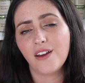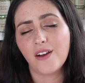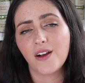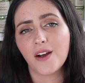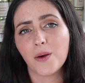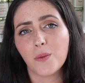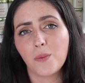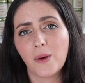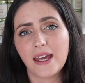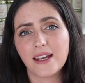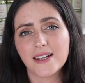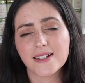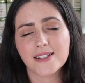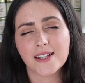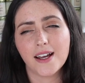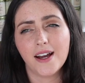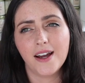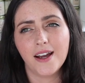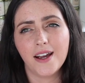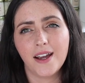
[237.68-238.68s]
there are wicks
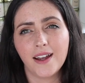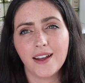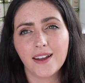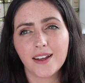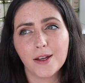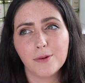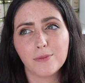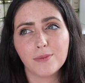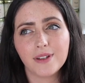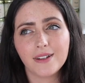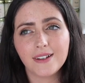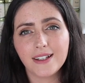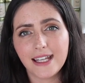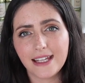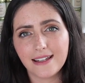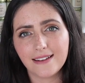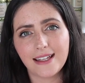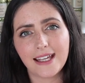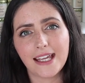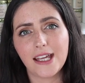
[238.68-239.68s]
that are
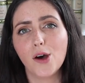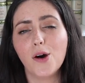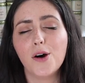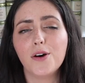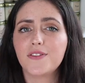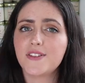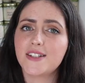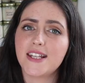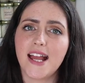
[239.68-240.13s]
completely off